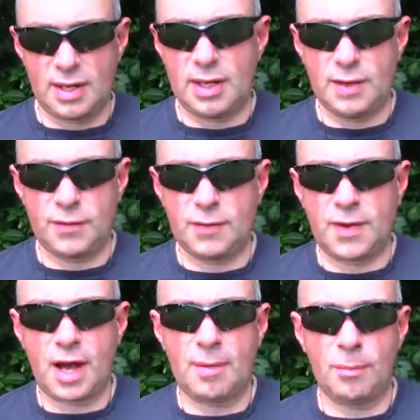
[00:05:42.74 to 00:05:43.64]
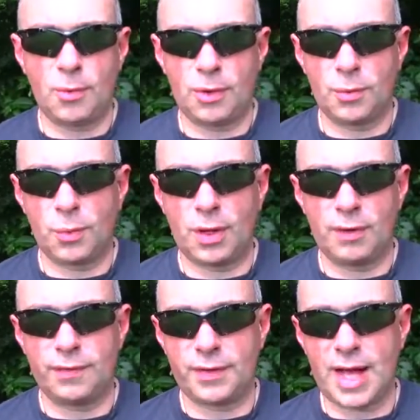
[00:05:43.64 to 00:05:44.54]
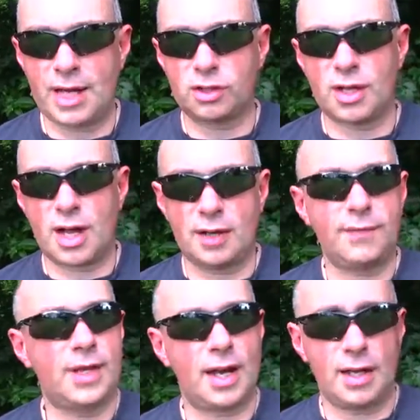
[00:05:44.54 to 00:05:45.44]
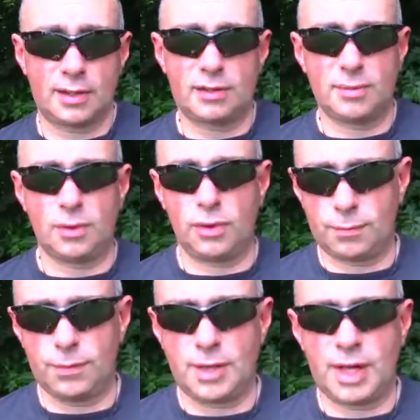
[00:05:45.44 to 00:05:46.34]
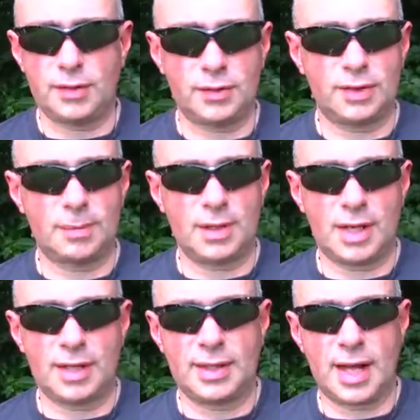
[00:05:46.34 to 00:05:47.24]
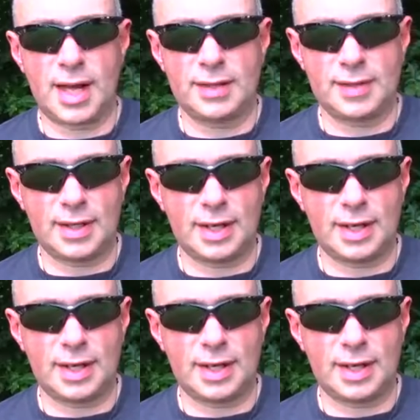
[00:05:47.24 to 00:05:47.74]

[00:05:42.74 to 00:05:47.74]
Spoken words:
If you've got more than one flashlight, if you've got like some old through nights or something like that,